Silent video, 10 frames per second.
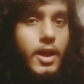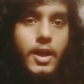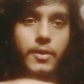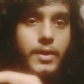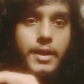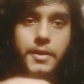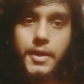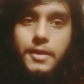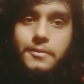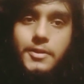you can
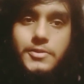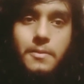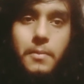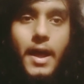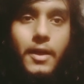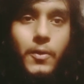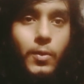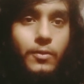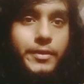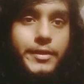create a virtual black hole
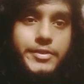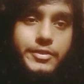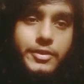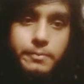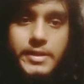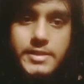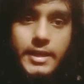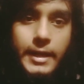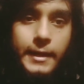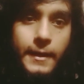which
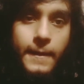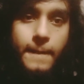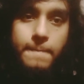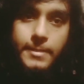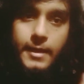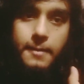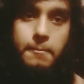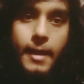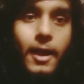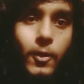represent that
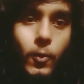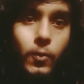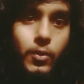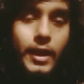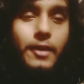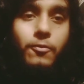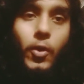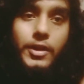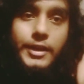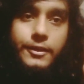black hole, like
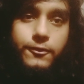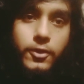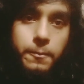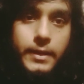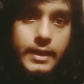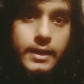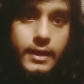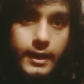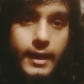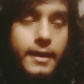what it would be
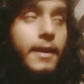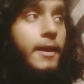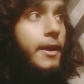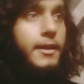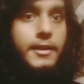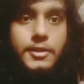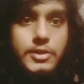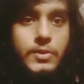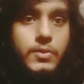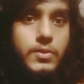again
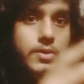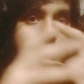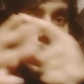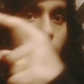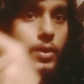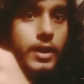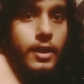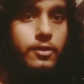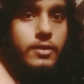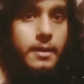to go near
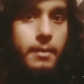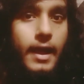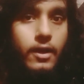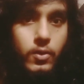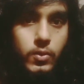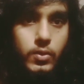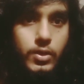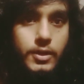to the black hole.